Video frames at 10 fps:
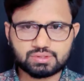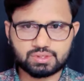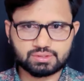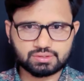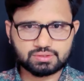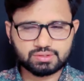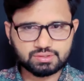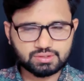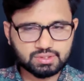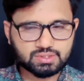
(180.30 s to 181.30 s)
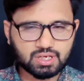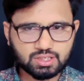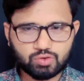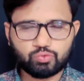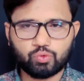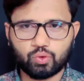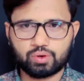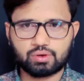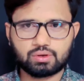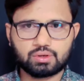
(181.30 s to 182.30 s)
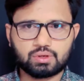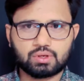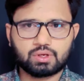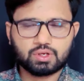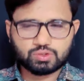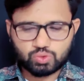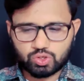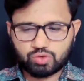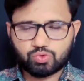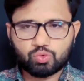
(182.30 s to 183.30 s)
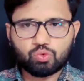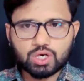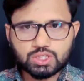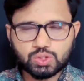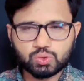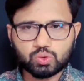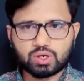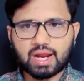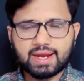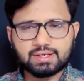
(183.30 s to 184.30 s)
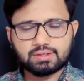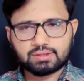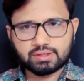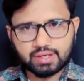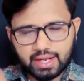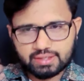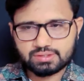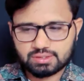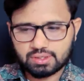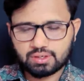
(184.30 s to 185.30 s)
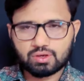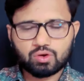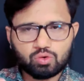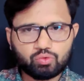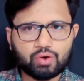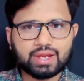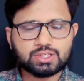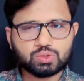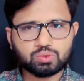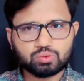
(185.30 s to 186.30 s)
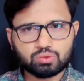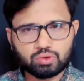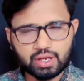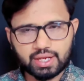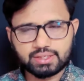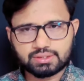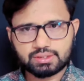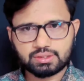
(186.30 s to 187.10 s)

tense. These are the four. So if you want to write next 5 to 8,